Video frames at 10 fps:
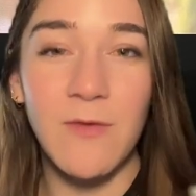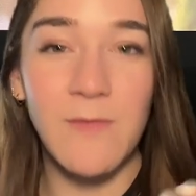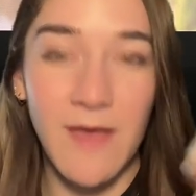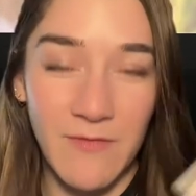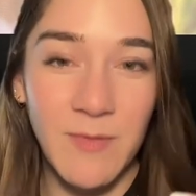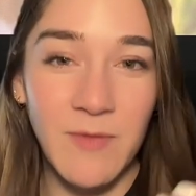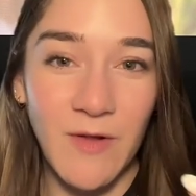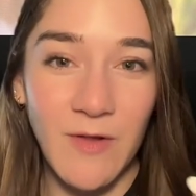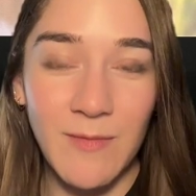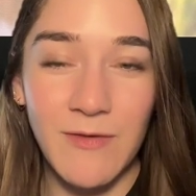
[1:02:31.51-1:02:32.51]
Charles
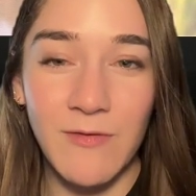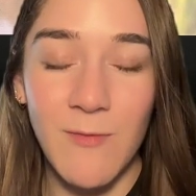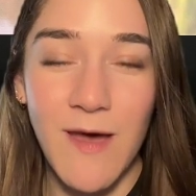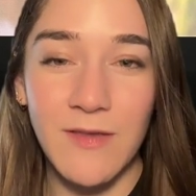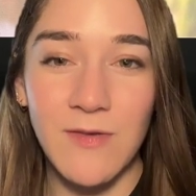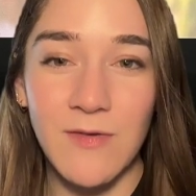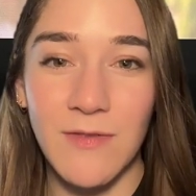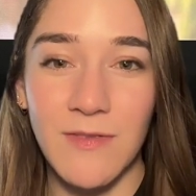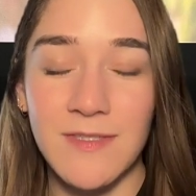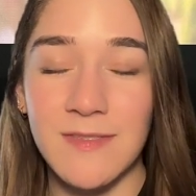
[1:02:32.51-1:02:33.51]
has taken
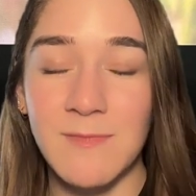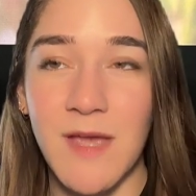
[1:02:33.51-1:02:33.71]
William,